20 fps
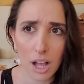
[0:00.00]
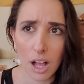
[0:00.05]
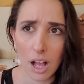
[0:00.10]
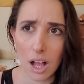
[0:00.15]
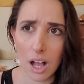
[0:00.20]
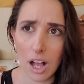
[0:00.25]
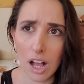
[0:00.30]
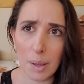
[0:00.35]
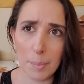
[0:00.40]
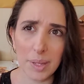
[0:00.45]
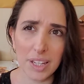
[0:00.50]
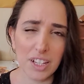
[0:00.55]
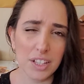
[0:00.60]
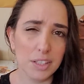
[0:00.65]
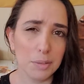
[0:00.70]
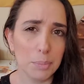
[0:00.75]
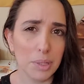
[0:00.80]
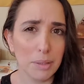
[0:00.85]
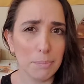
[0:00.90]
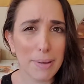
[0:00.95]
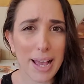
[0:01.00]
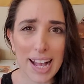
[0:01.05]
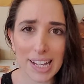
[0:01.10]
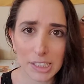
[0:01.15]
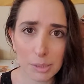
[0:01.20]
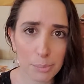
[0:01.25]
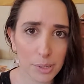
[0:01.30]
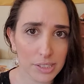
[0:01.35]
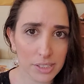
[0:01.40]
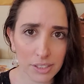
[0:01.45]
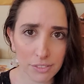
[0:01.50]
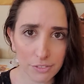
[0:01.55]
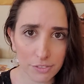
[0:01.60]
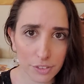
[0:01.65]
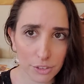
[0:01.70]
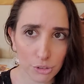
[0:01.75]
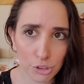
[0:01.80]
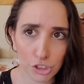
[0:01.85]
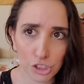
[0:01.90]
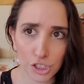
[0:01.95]
It could be past, present,
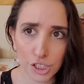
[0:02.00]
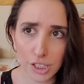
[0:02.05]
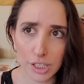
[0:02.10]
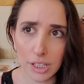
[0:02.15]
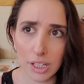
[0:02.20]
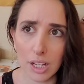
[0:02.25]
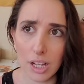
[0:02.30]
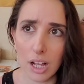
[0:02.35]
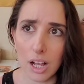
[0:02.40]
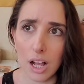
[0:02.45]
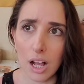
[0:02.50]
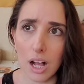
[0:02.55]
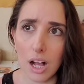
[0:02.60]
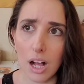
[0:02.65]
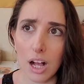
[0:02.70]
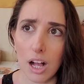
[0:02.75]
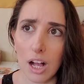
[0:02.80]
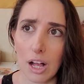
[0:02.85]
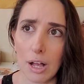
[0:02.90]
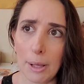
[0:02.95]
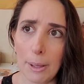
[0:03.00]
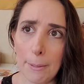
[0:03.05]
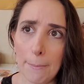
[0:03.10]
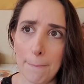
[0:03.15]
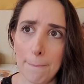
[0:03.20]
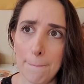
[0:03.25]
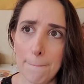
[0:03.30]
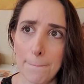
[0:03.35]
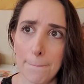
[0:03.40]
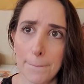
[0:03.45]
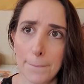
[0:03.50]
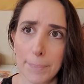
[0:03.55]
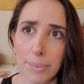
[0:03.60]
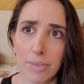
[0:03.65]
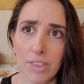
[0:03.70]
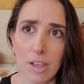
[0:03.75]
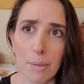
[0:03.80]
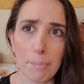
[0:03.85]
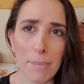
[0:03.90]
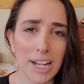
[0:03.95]
future,
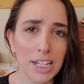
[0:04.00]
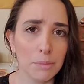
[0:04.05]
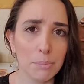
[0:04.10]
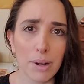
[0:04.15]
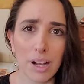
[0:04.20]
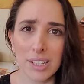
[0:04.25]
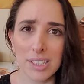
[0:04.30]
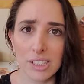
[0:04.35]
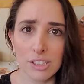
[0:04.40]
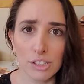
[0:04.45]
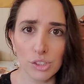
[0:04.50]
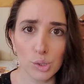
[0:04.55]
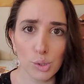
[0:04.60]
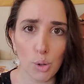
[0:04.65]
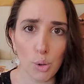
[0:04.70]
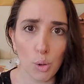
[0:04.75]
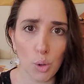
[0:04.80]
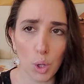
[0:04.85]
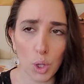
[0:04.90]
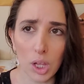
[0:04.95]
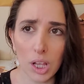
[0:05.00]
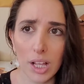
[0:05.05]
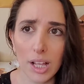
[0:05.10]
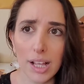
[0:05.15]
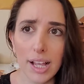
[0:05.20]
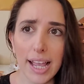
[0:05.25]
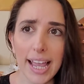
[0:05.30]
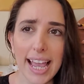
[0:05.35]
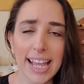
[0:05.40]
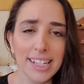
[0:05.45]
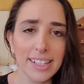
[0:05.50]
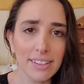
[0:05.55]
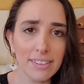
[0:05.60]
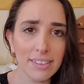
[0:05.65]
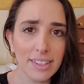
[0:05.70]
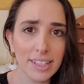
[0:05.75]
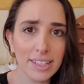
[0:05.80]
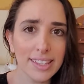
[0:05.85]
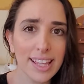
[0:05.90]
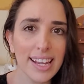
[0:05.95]
mind, body, soul,
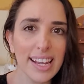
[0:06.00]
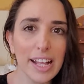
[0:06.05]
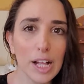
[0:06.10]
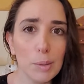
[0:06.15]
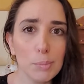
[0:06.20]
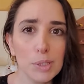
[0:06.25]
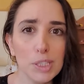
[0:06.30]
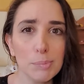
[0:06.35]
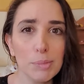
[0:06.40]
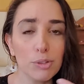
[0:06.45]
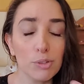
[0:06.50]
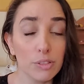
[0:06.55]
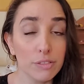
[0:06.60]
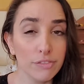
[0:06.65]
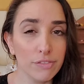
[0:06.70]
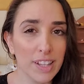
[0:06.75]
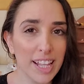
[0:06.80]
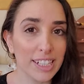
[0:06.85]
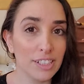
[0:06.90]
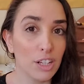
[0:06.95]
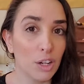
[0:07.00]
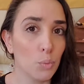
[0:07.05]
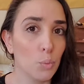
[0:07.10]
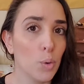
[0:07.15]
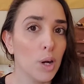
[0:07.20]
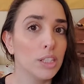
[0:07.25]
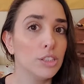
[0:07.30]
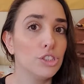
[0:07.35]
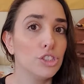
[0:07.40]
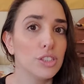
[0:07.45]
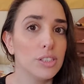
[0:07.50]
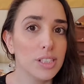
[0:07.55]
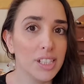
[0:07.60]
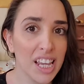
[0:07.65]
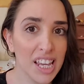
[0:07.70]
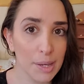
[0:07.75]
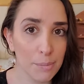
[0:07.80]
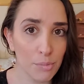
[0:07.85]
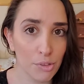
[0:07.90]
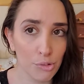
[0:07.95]
anything that helps me reflect on what just
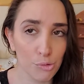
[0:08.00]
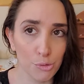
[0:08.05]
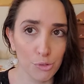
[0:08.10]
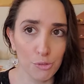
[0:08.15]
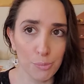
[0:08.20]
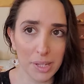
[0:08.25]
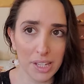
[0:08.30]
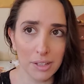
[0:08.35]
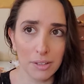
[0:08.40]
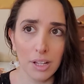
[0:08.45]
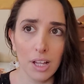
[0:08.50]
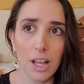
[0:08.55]
came through me.